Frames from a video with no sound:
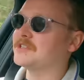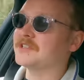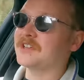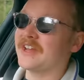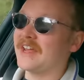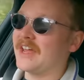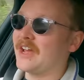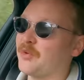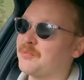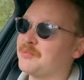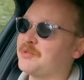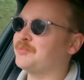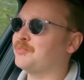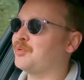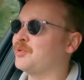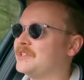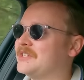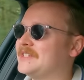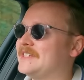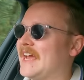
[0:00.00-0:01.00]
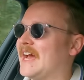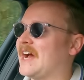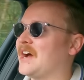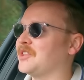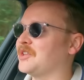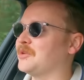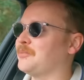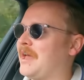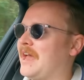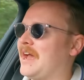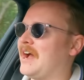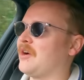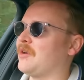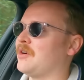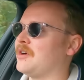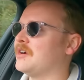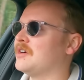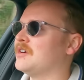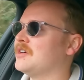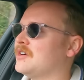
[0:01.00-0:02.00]
which is going to help you put down the
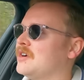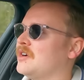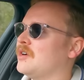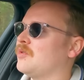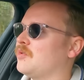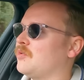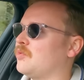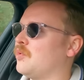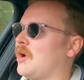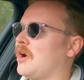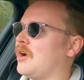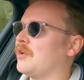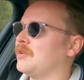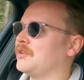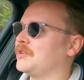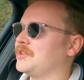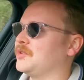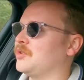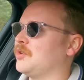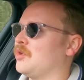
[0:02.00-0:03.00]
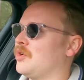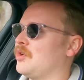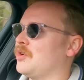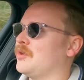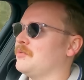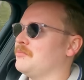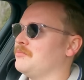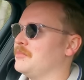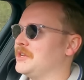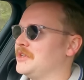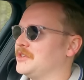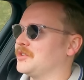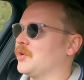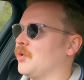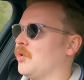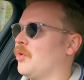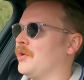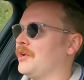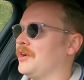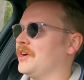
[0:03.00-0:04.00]
power while you're
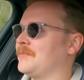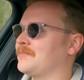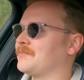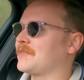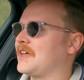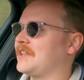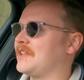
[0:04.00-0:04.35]
mid-corner,